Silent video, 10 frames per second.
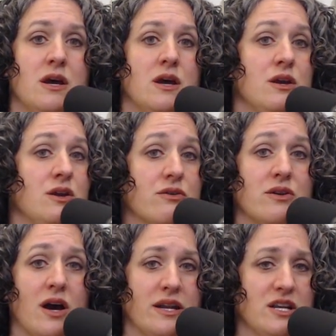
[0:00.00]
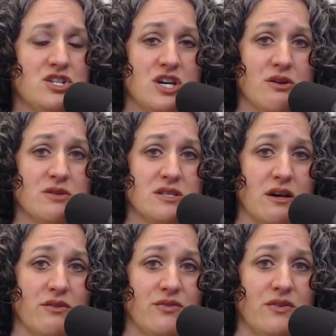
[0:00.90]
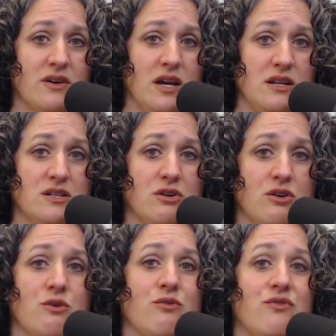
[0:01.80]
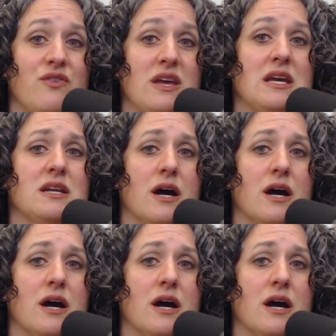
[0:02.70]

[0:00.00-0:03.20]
"You're not a Joseph until you feed